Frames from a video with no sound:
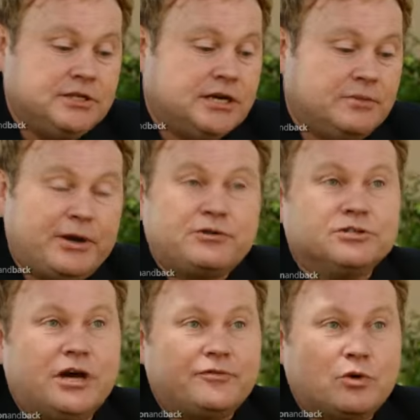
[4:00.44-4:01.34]

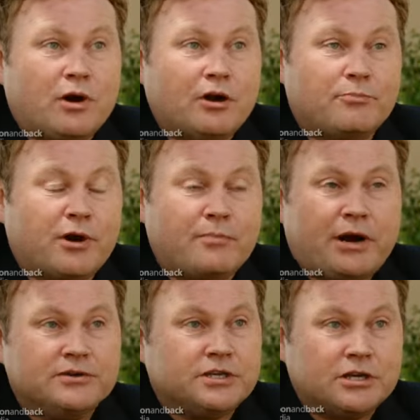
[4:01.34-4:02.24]
Microsoft acquired
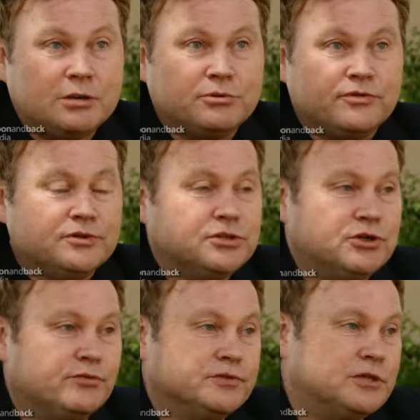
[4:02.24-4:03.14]
PowerSet a couple of years
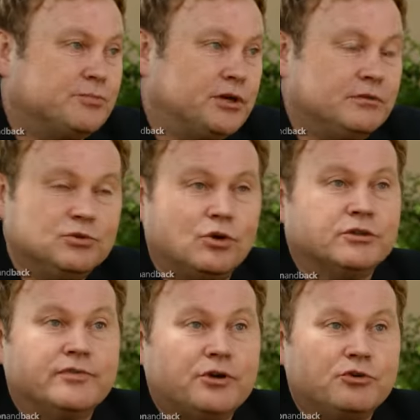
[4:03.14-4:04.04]
ago for something
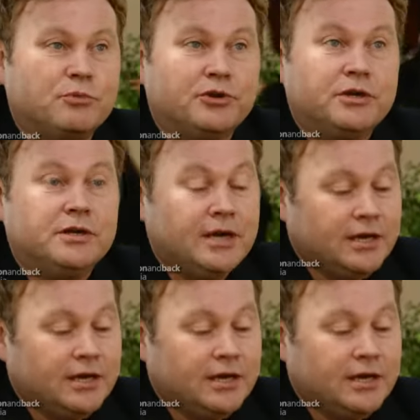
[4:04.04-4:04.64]
north of 100 million.